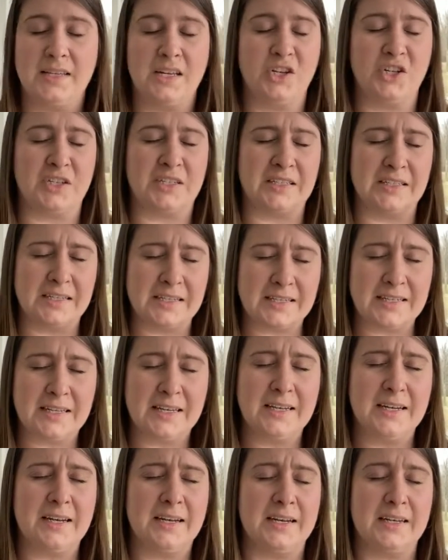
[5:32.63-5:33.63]
they just
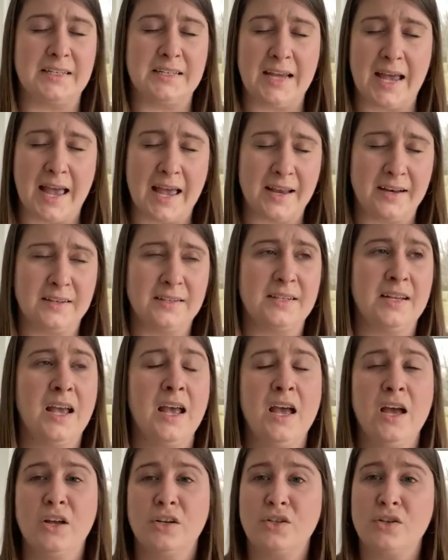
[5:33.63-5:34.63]
listen and attend
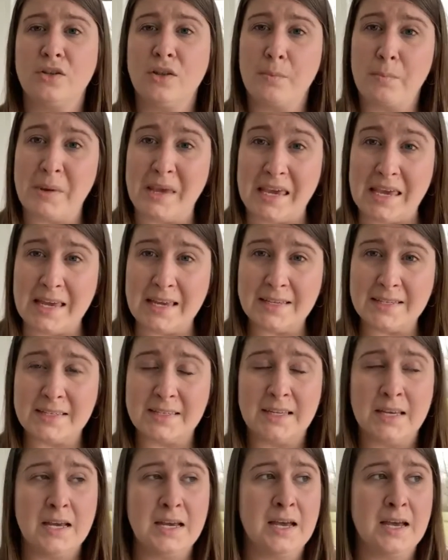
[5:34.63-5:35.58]
to the piece.